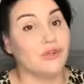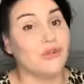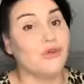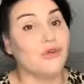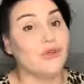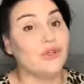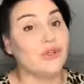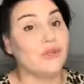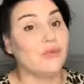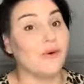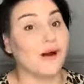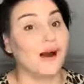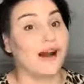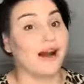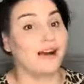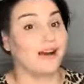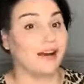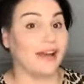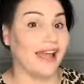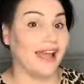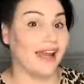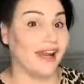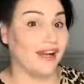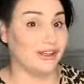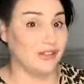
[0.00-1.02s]
who you are
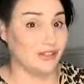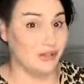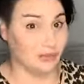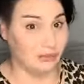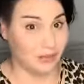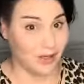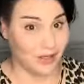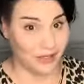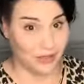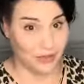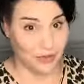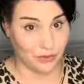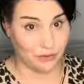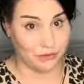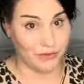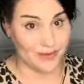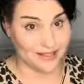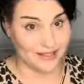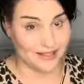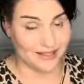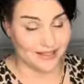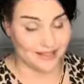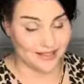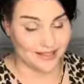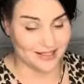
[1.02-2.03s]
and how you run your
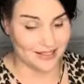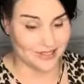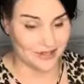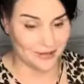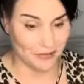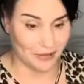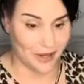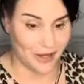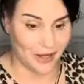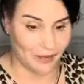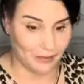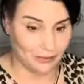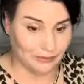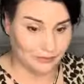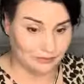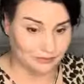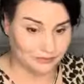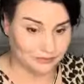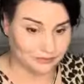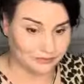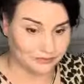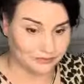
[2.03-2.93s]
business as well.